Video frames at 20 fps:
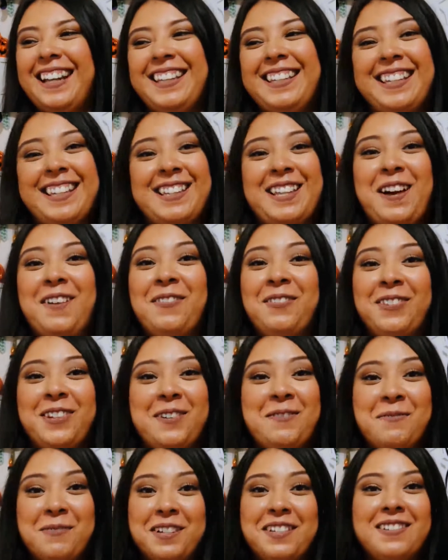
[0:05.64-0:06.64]
I cannot
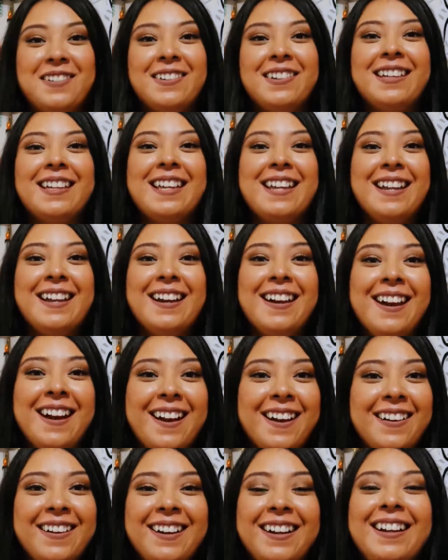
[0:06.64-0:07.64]
film when you're here.
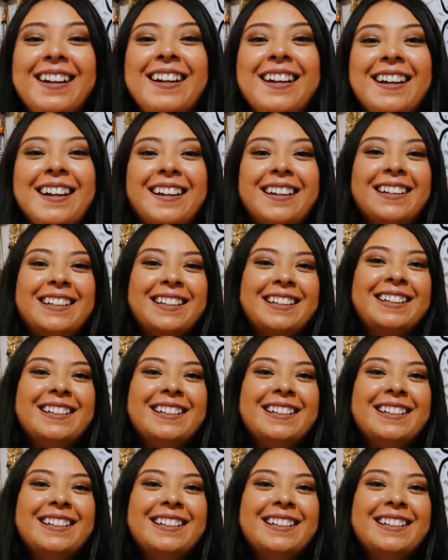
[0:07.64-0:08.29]
Why?